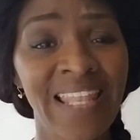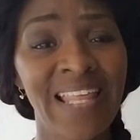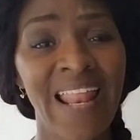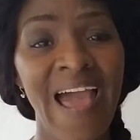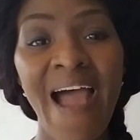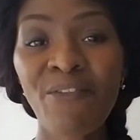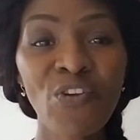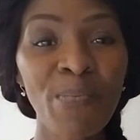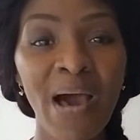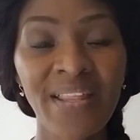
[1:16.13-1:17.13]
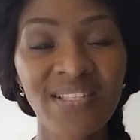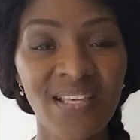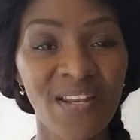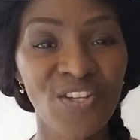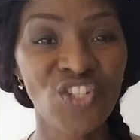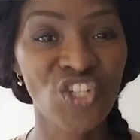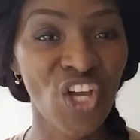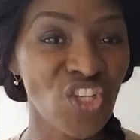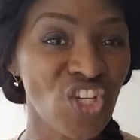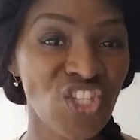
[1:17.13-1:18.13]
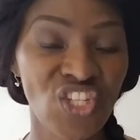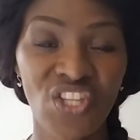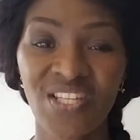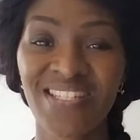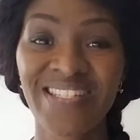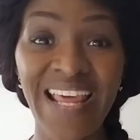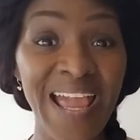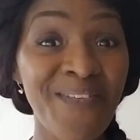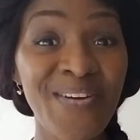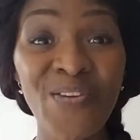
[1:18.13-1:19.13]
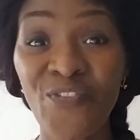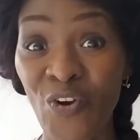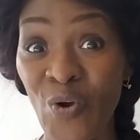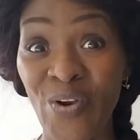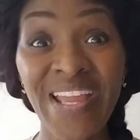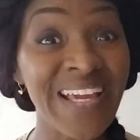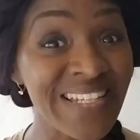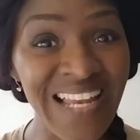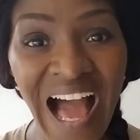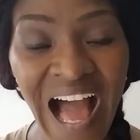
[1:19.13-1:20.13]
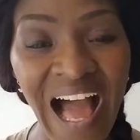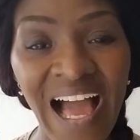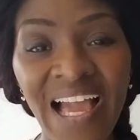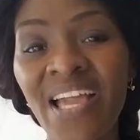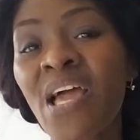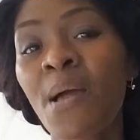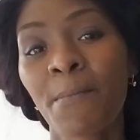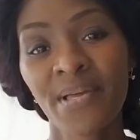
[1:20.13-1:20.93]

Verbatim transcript: and that everybody is going to judge us to the day we freaking die